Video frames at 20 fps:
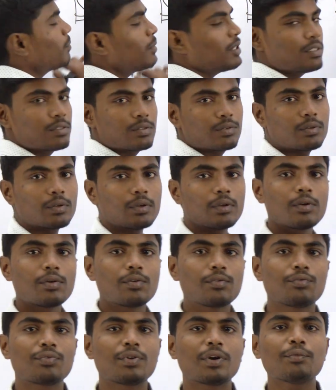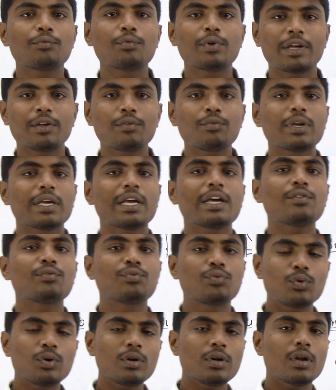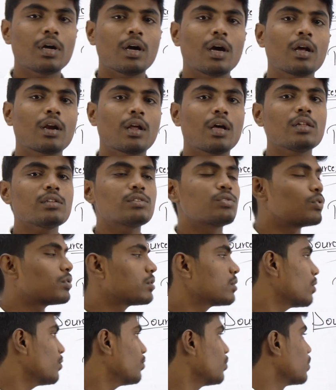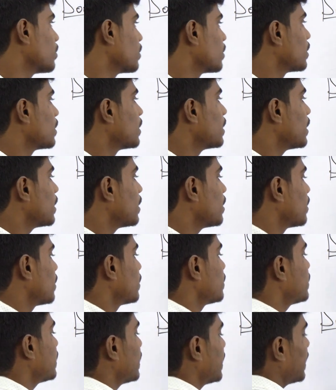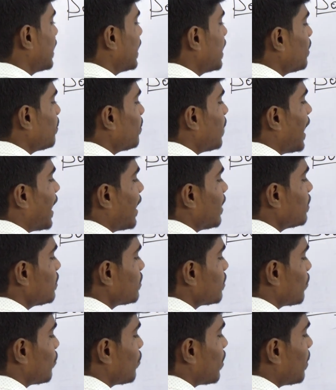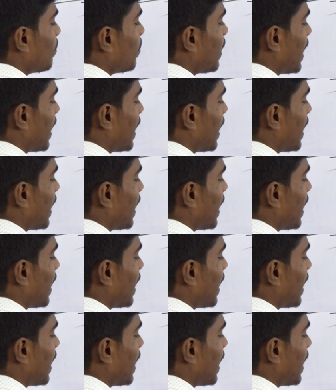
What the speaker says: means? From where we get food are called sources of food. See, in plants, from